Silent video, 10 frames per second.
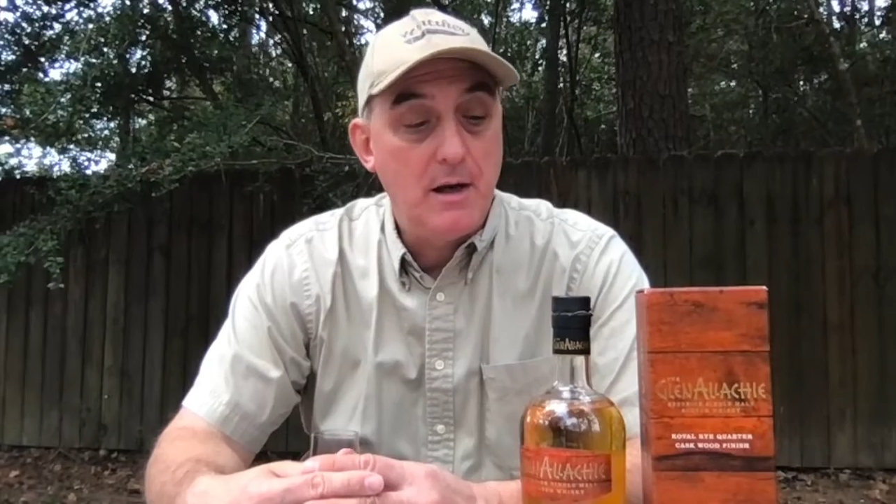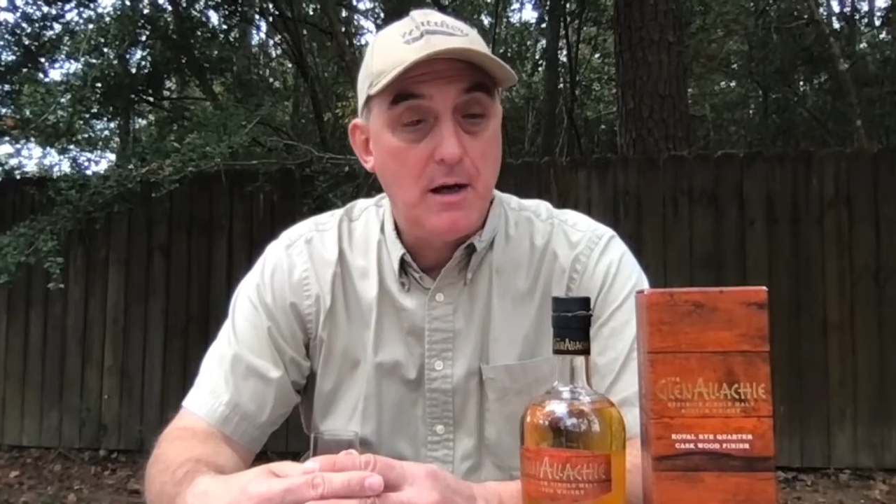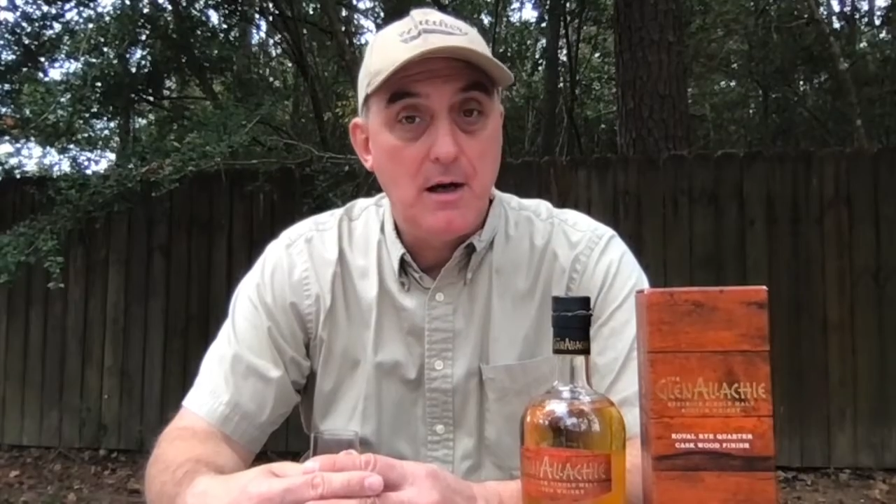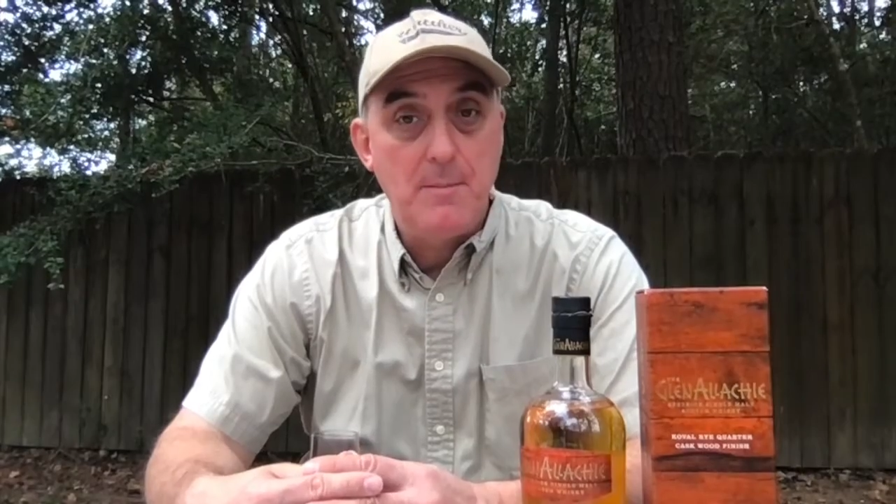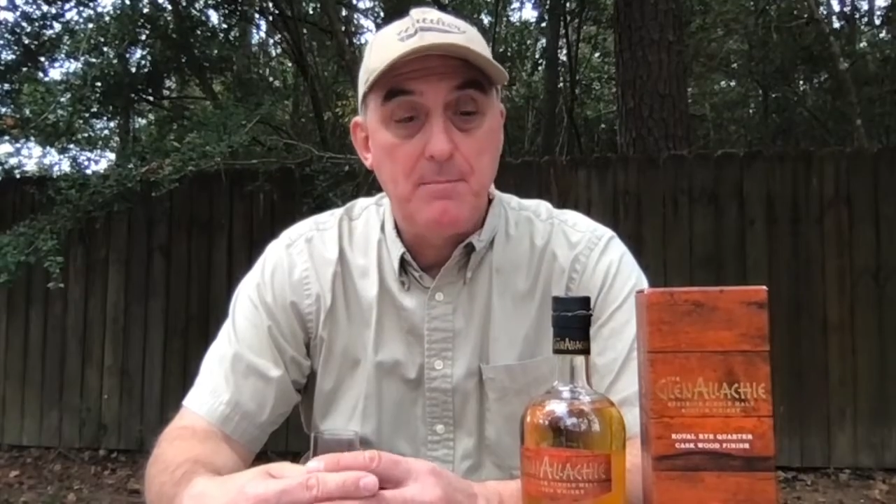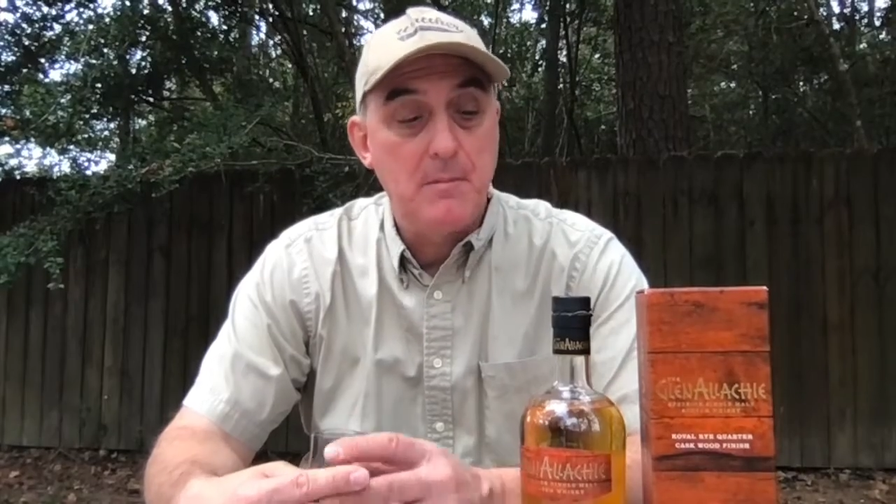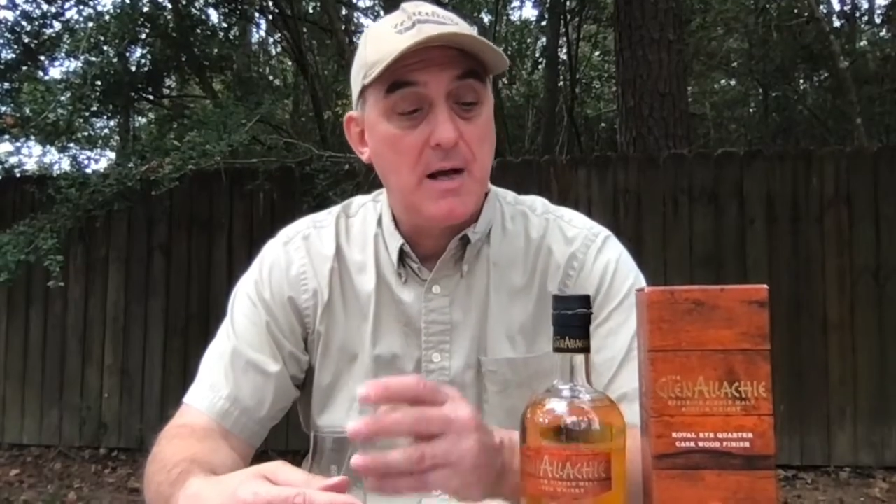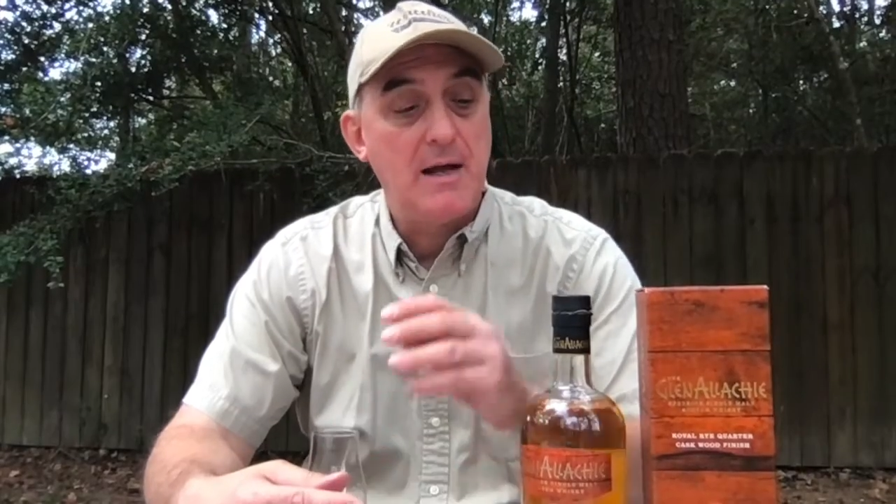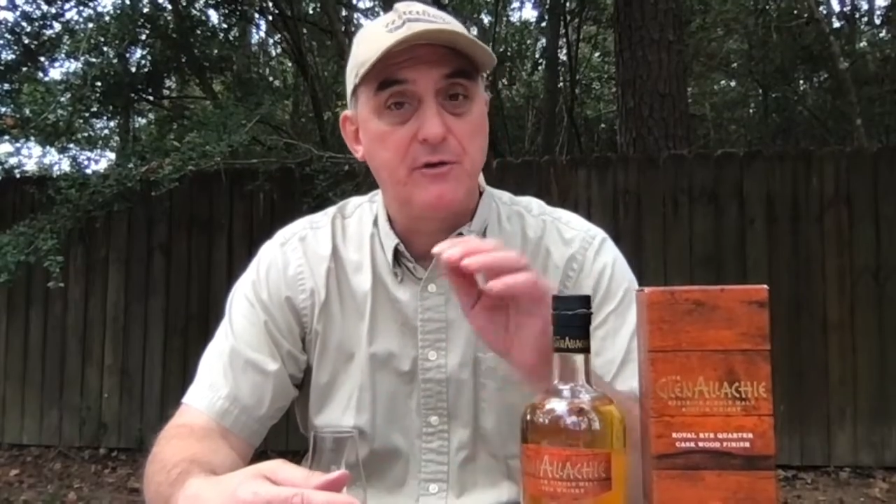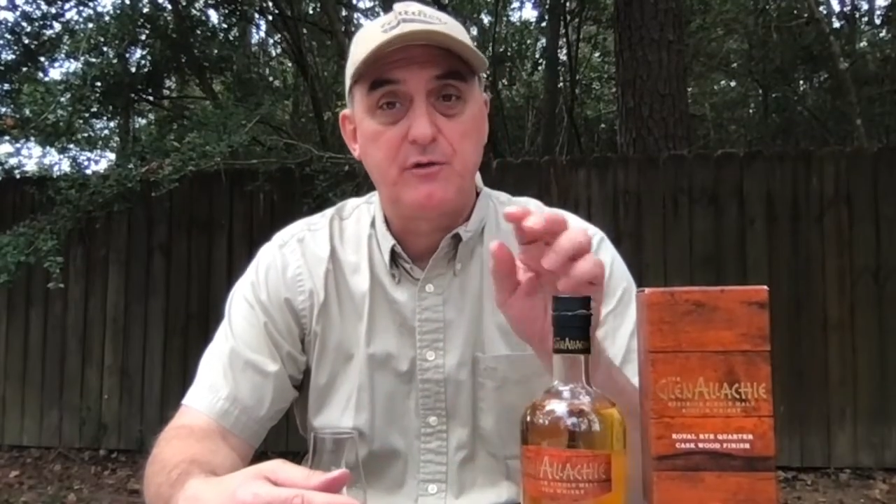I
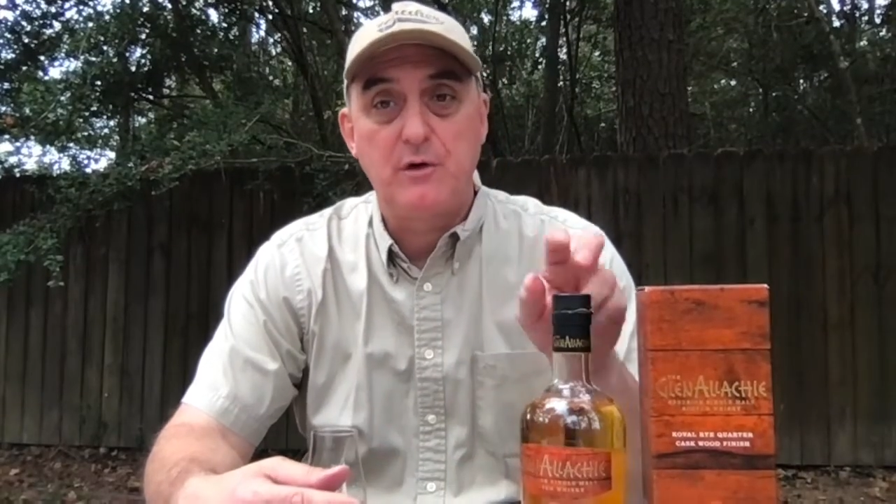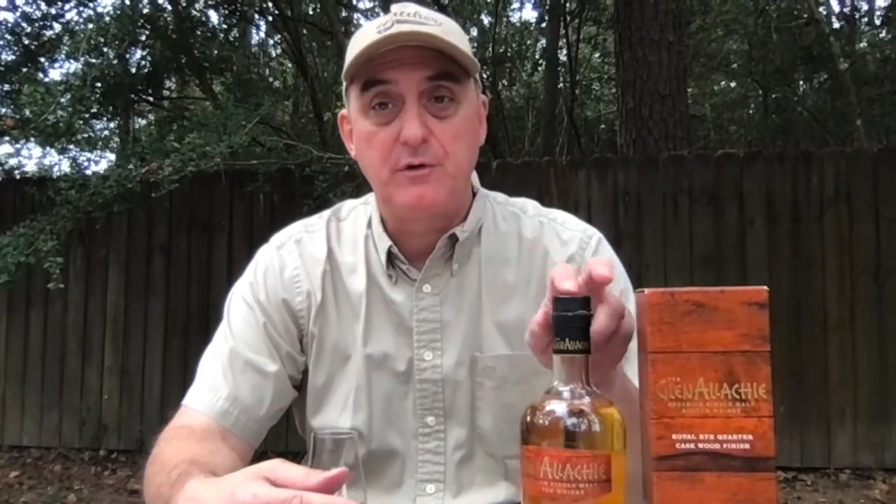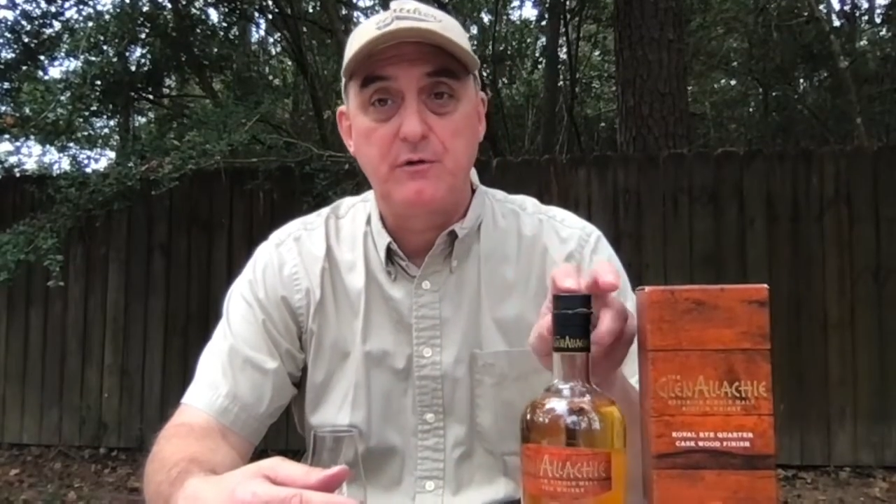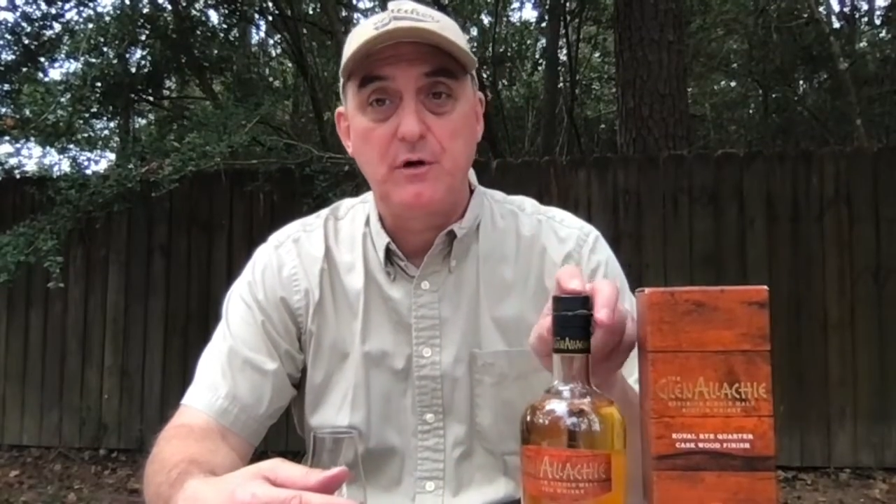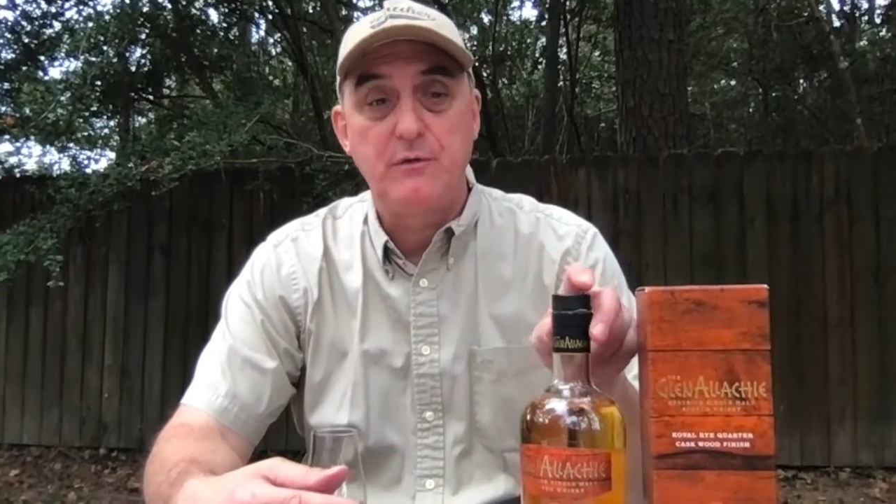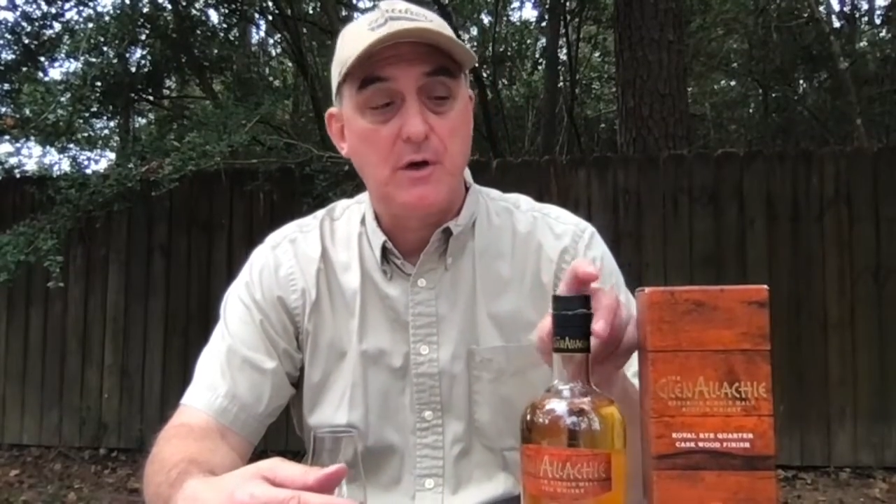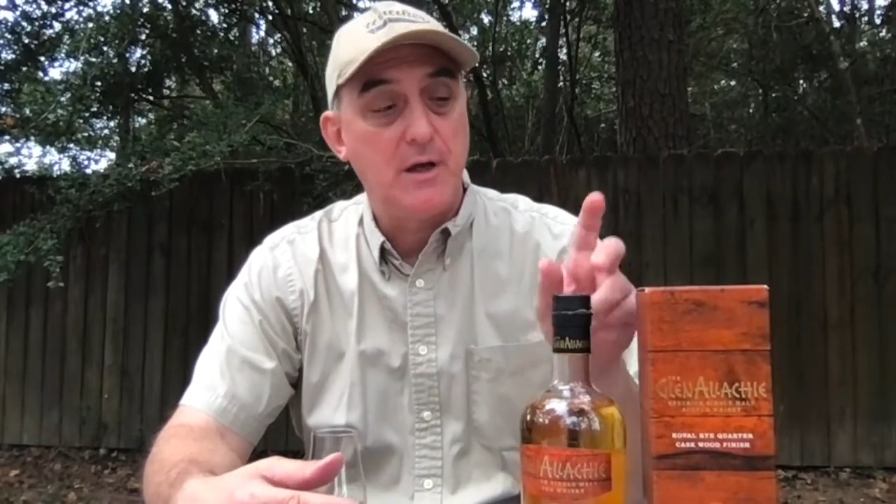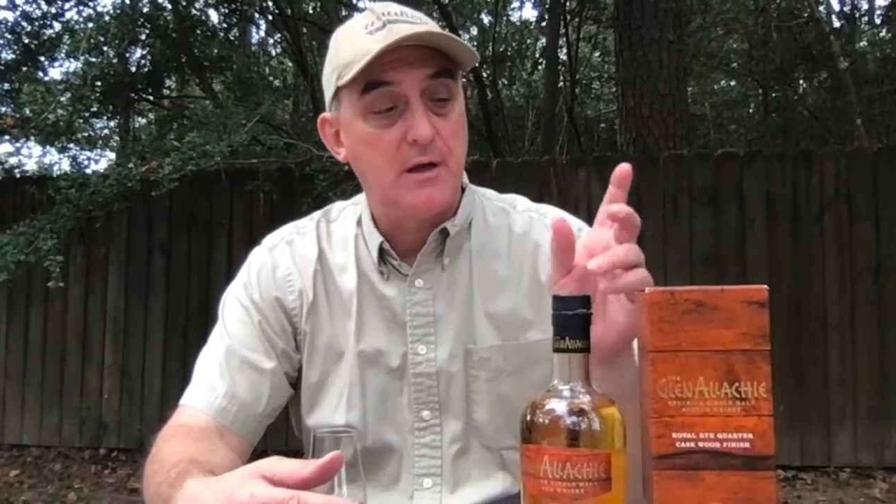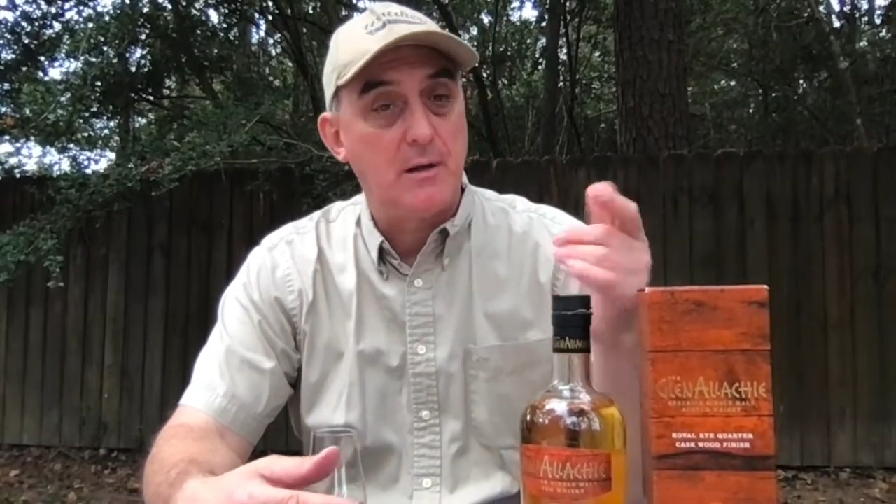had to start this over again.